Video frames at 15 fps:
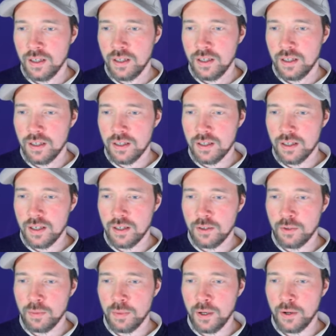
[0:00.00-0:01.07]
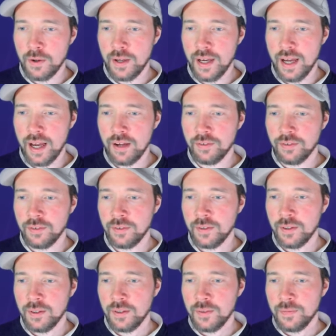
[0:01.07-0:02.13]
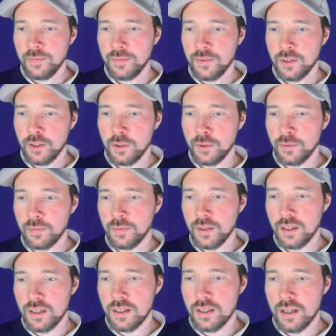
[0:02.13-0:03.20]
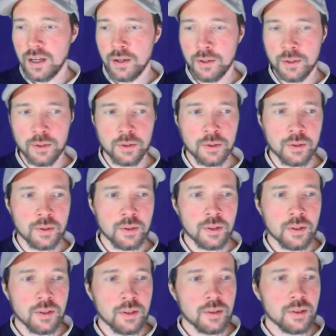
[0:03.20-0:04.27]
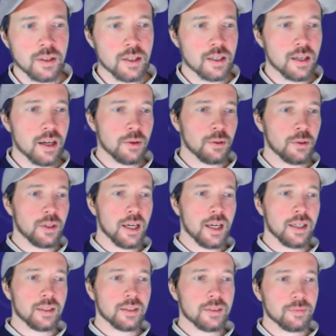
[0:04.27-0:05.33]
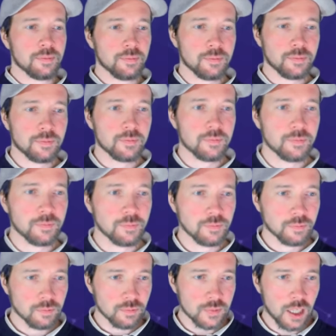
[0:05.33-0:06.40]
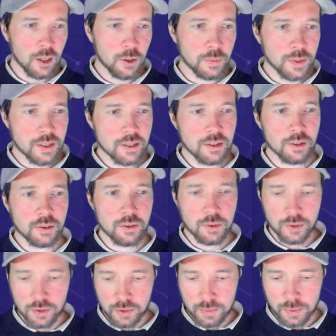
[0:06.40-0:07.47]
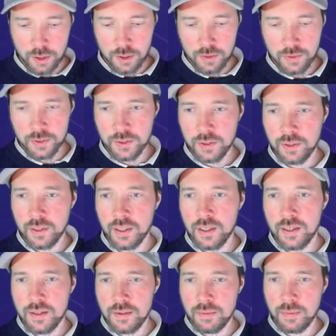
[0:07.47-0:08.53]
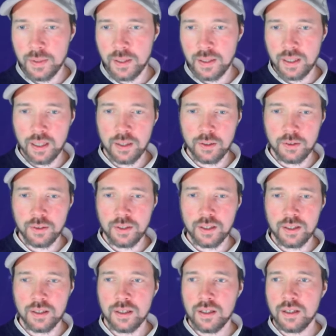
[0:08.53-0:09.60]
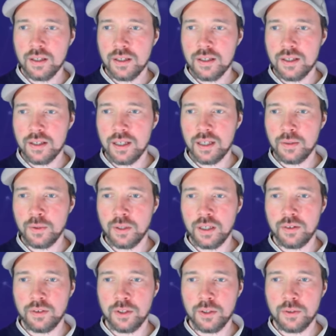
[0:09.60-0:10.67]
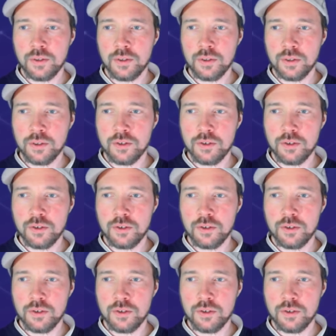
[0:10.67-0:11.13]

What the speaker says: is x to the power half. So this is how you get it. I hope this is not too small for you guys, but I already said what I wrote, so you